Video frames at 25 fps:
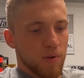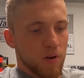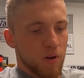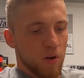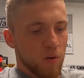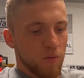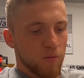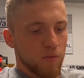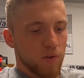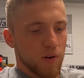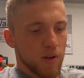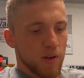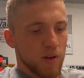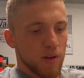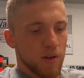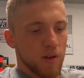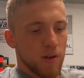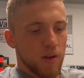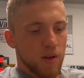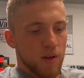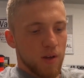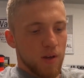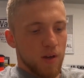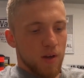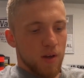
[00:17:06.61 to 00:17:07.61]
Hopefully
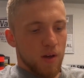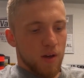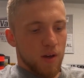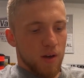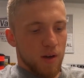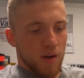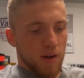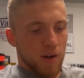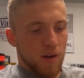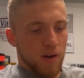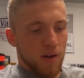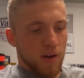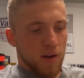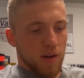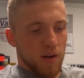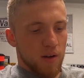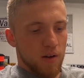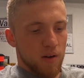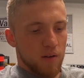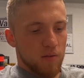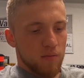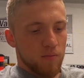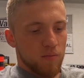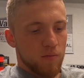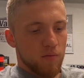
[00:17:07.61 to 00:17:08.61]

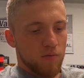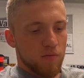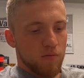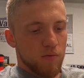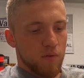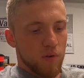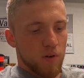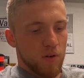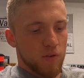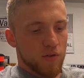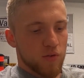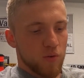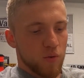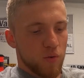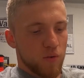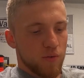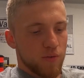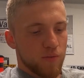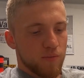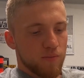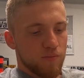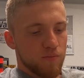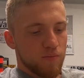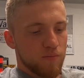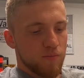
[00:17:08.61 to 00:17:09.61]
sort
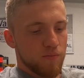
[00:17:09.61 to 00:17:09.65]
of